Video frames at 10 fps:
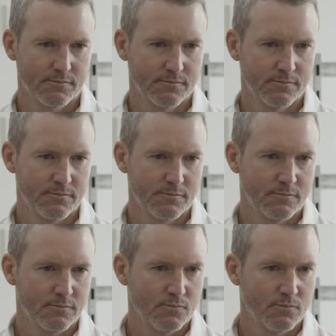
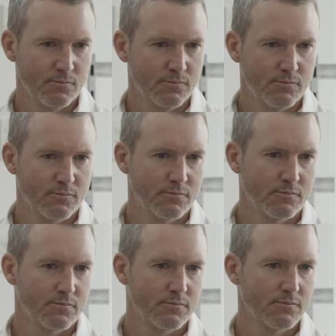
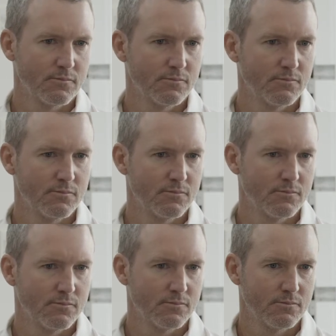
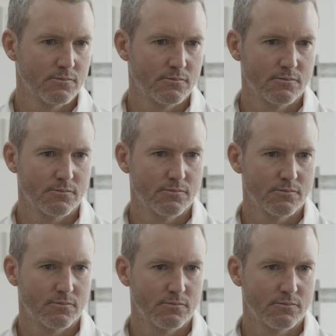
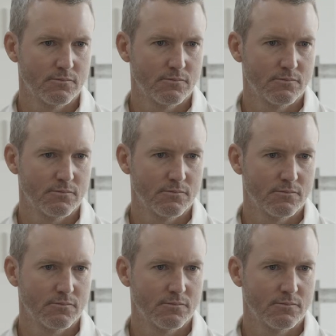
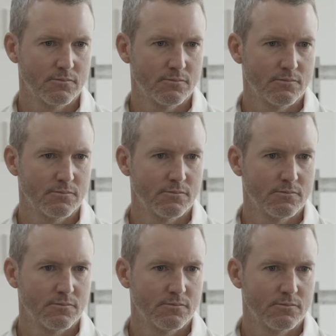
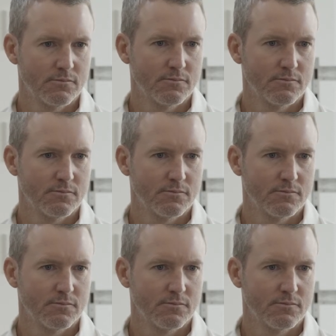(not speaking)